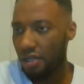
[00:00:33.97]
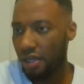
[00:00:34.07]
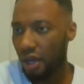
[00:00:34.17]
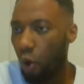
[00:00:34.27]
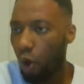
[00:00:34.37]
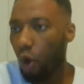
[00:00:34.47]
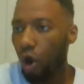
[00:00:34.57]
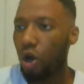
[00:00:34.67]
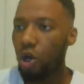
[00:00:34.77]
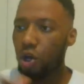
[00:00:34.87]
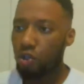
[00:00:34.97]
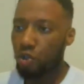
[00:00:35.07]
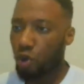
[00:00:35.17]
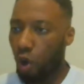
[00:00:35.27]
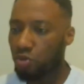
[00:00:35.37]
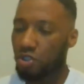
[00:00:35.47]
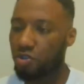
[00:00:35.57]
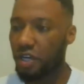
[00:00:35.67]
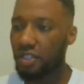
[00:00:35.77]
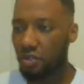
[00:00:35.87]
Yeah, or you go to
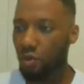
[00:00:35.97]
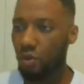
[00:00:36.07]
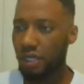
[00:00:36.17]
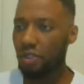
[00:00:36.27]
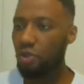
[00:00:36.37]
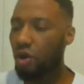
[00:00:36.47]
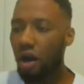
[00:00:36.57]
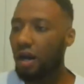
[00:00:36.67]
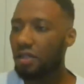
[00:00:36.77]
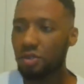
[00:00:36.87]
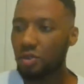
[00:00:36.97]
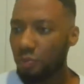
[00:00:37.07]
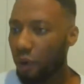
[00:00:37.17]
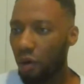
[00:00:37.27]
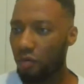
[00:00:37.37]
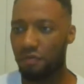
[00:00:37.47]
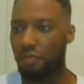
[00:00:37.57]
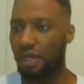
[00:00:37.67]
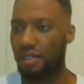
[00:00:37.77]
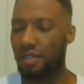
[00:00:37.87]
trade school and that. You can't do both,
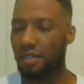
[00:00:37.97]
blood.